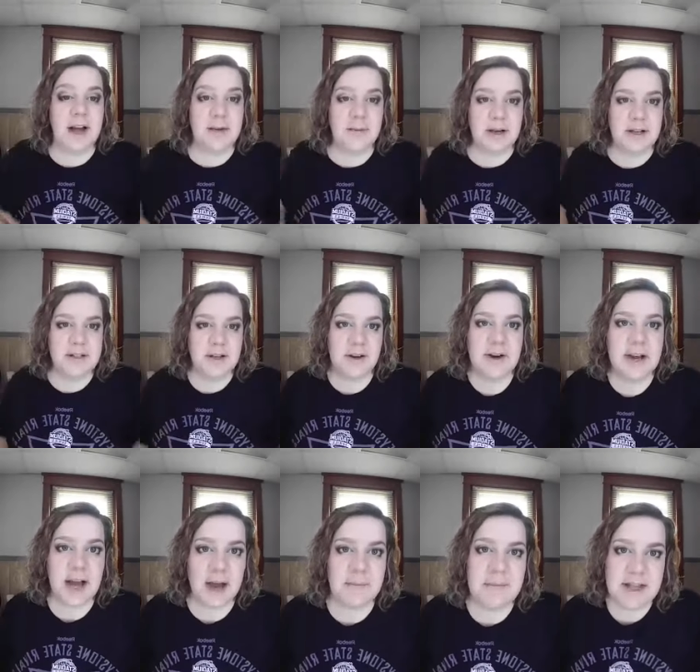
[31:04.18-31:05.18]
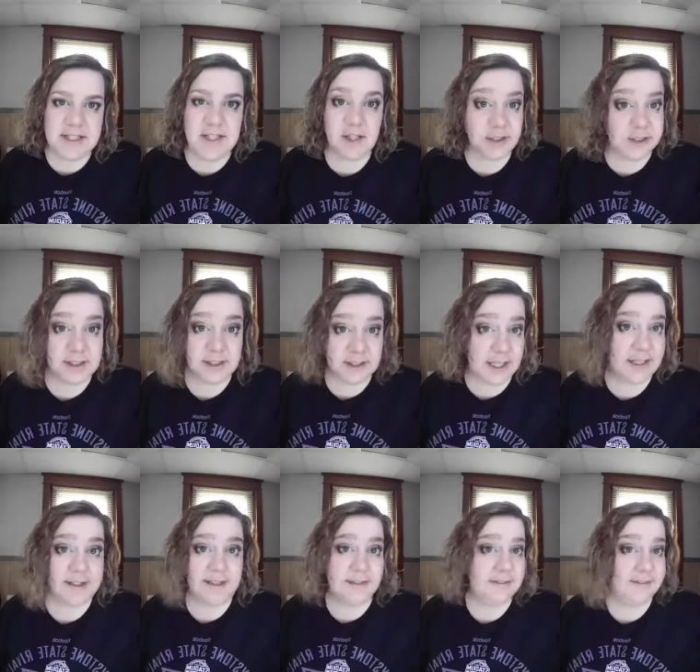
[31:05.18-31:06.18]
eyebrows are not meant to look
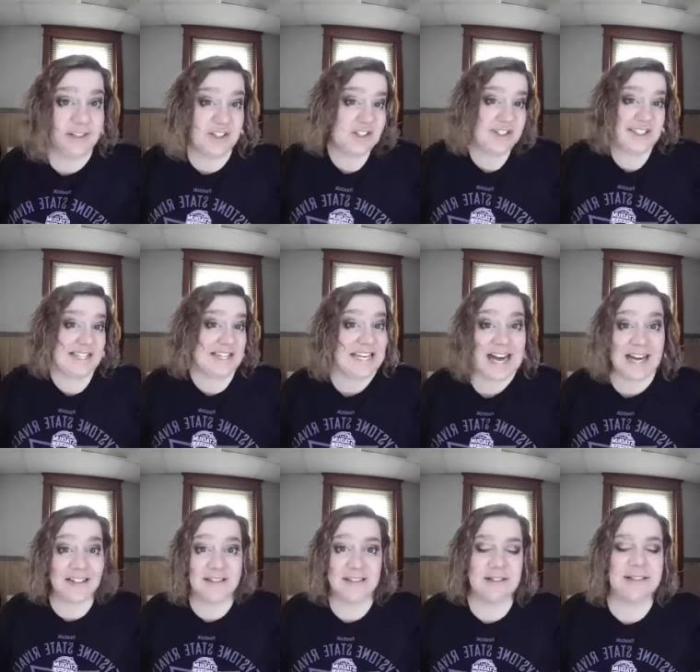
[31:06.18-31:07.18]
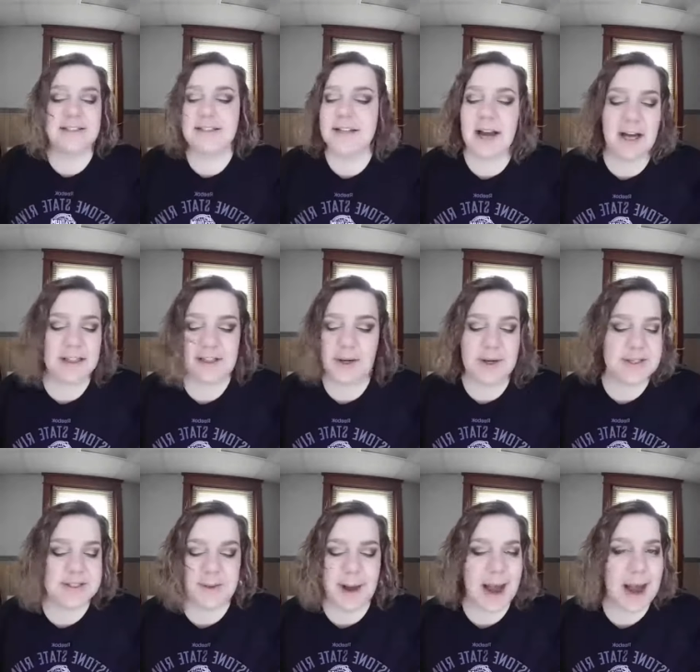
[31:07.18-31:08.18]
alike. They're just not. It's not
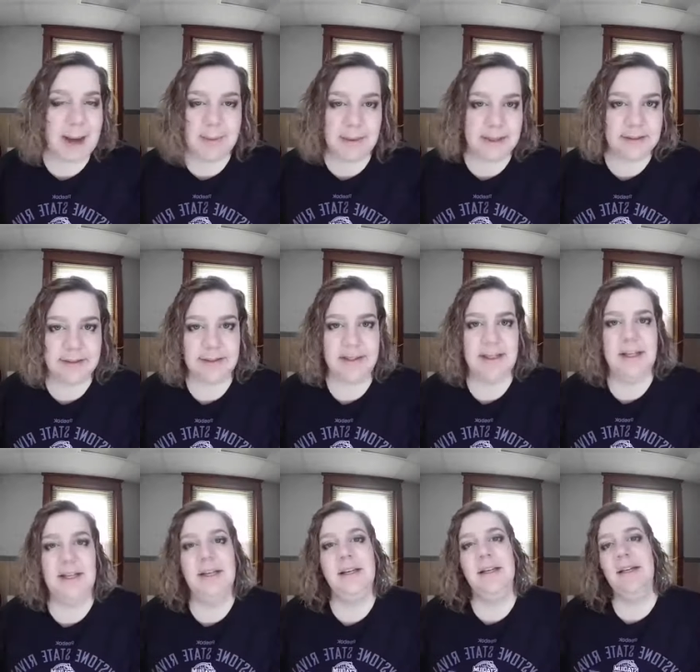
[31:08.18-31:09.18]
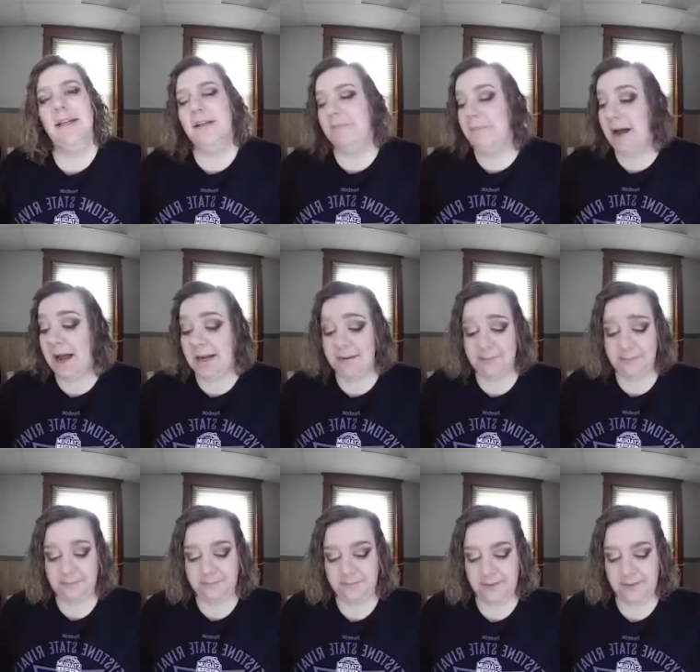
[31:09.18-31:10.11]
going to happen. Mine,